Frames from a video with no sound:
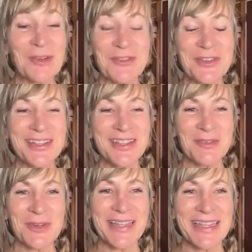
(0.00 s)
beautiful
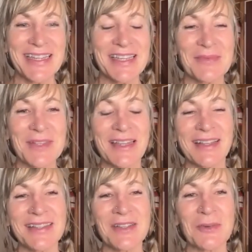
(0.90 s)
to work in teams, and
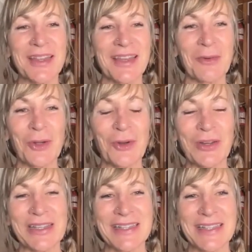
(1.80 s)
that's the way that we're
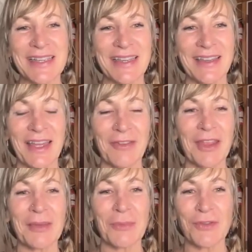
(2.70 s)
going to see
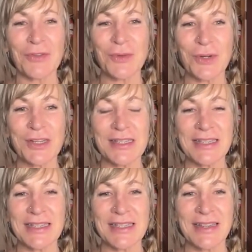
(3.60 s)
everything move
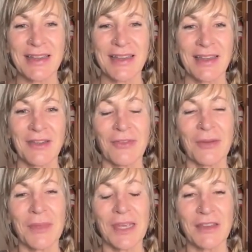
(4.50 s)
towards, is
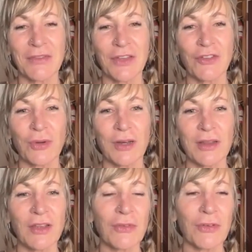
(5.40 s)
from the
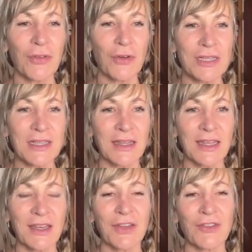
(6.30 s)
individual, the overfocus on
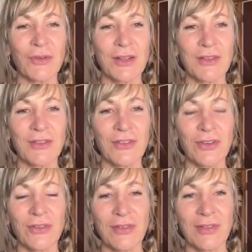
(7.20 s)
the individual,
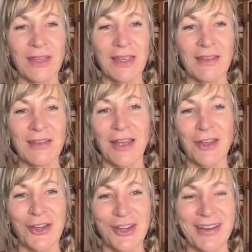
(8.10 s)
to the
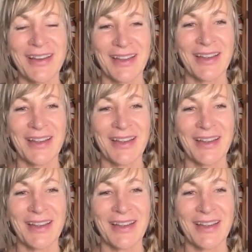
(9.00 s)
entire